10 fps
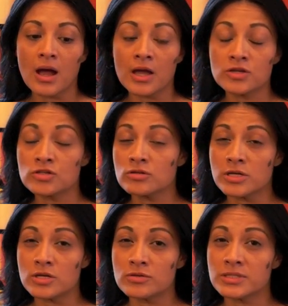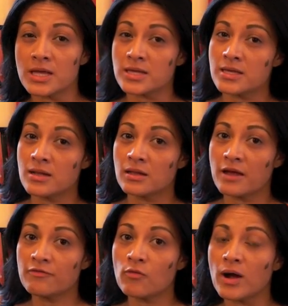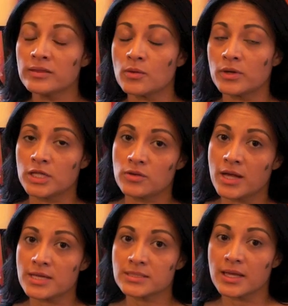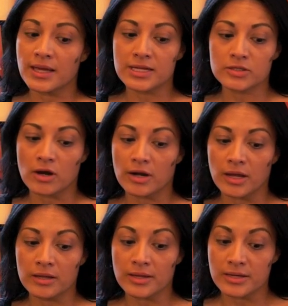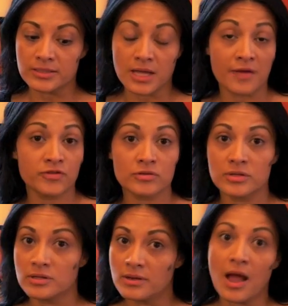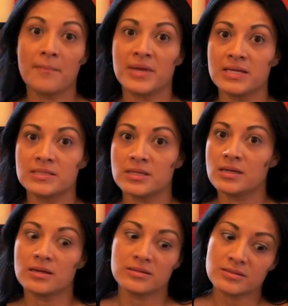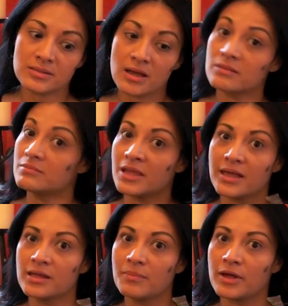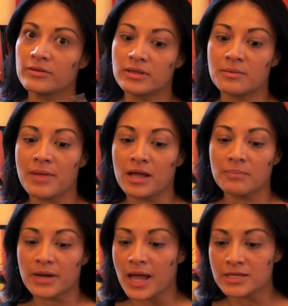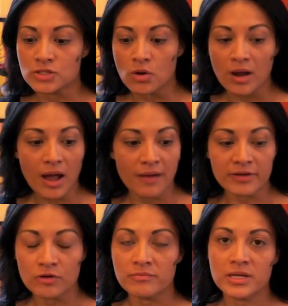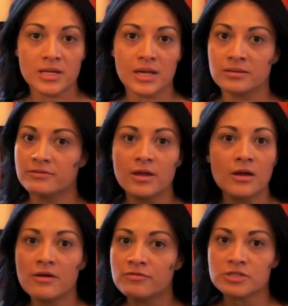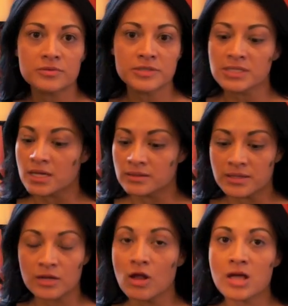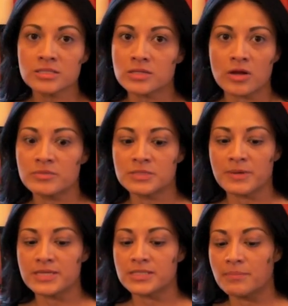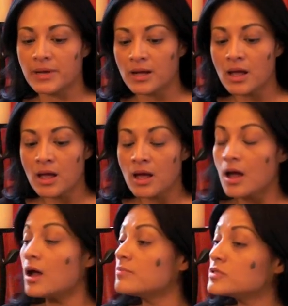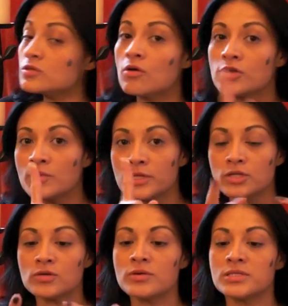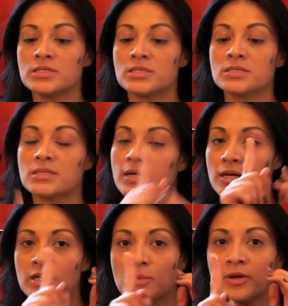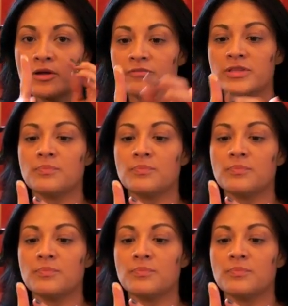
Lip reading: I usually use the ELF one, the one that you guys can get at Target. That is actually amazing, and I like it better than the MAC, but I don't have it on me, and for some reason I think I lost it or I misplaced it. But so all you want to do is just get a little bit of